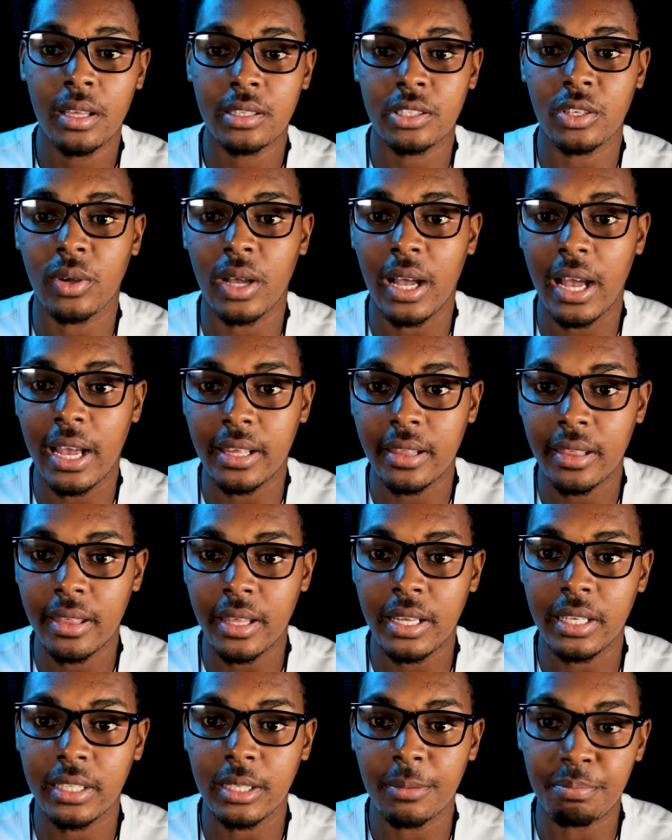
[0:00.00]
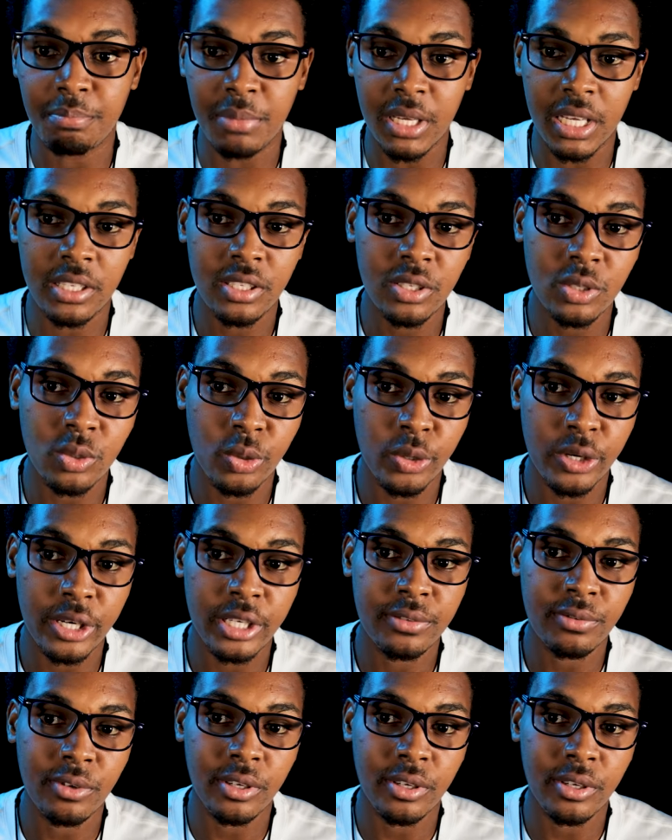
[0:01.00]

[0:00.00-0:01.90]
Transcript: So I think the base storage